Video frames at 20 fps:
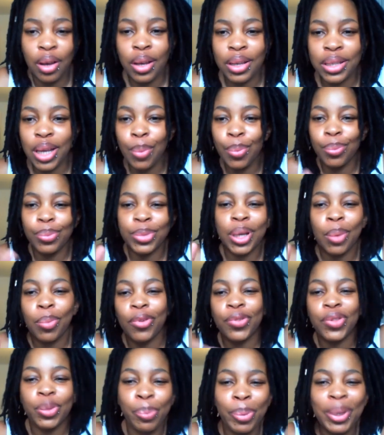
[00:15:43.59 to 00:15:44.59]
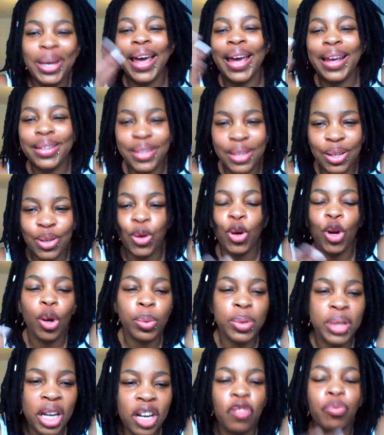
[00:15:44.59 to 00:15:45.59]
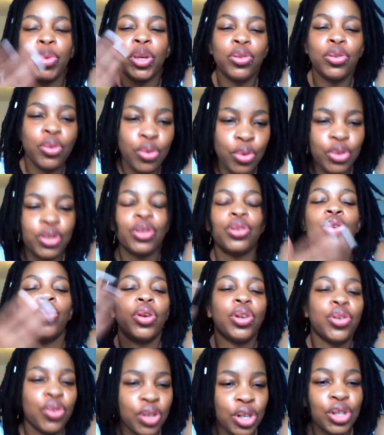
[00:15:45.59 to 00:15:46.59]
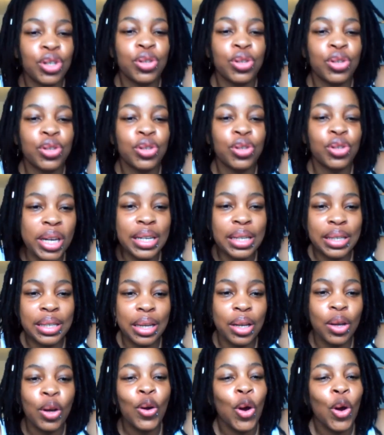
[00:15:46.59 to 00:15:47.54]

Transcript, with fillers: some some of the plants and herbs that have been used, you know, in traditional medicine,